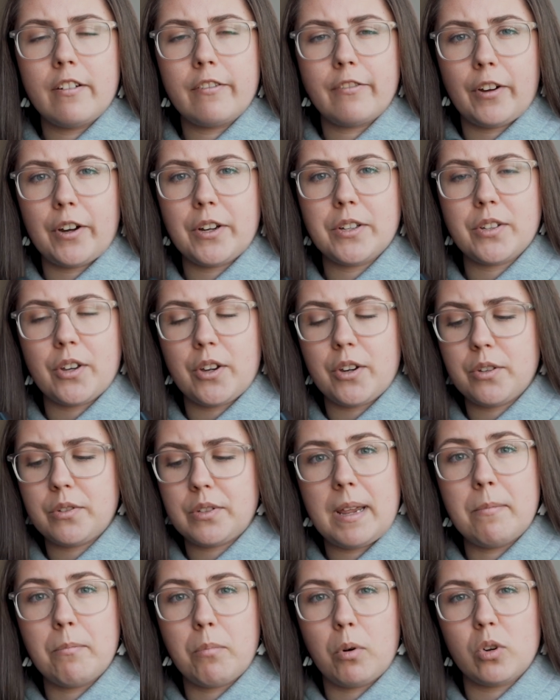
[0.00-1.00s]
photos
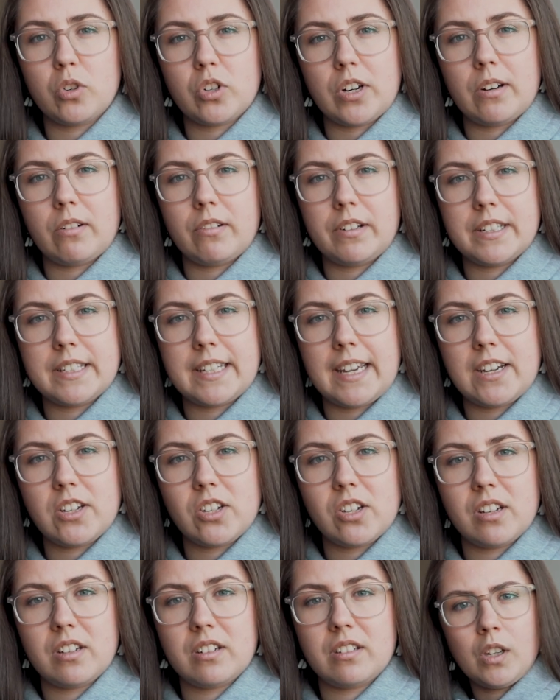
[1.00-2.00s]
in portrait
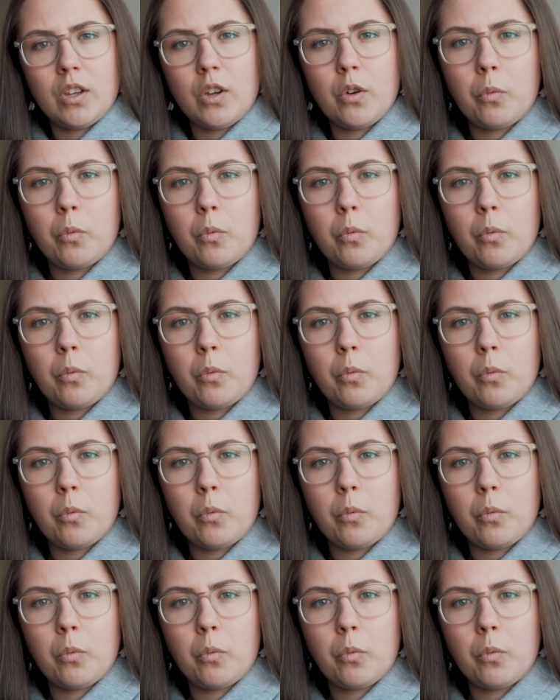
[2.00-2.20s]
orientation.